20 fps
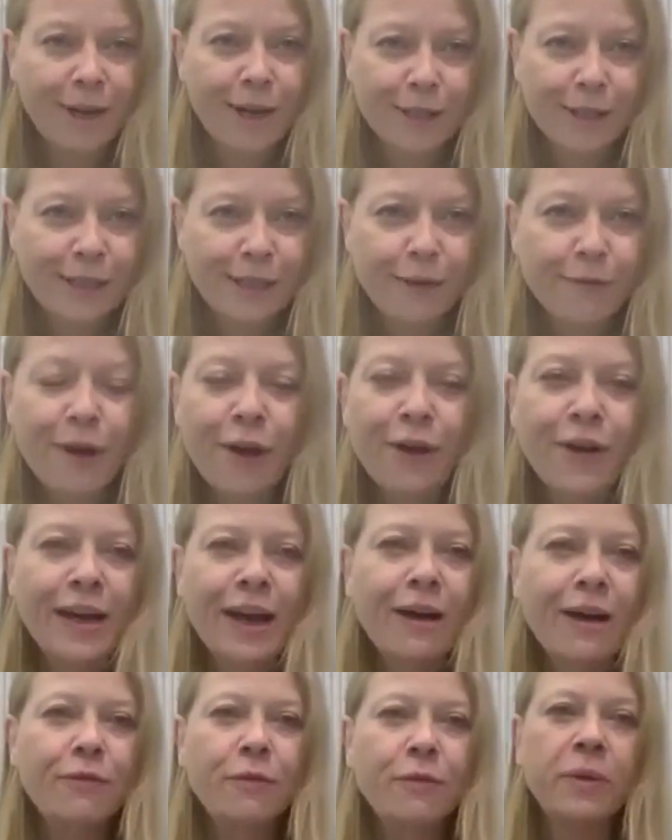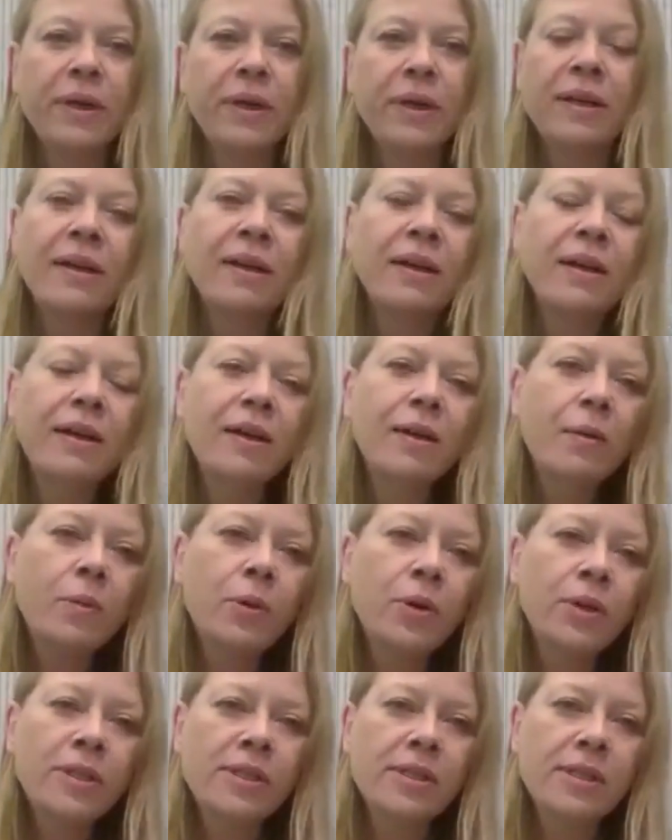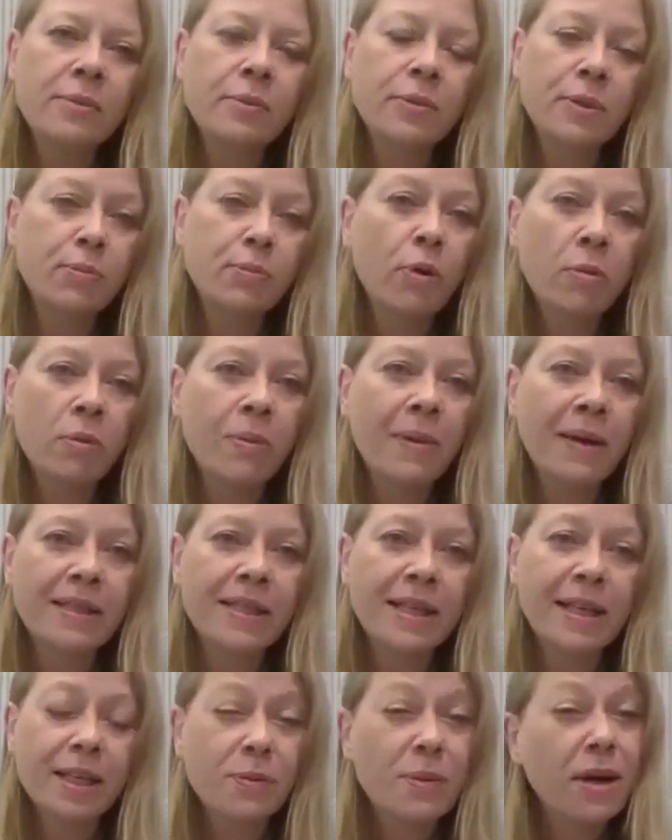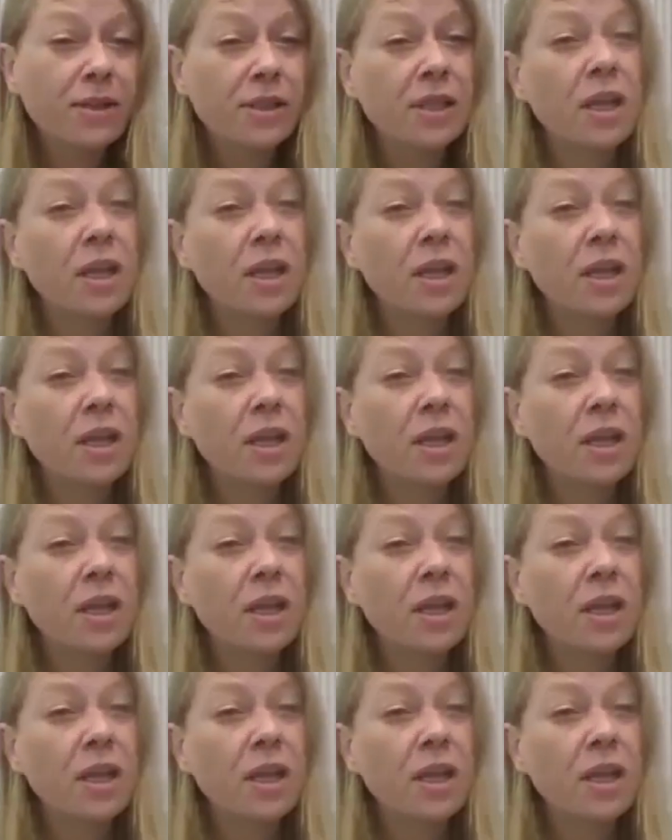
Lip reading: casting vote in government, was problematic as well.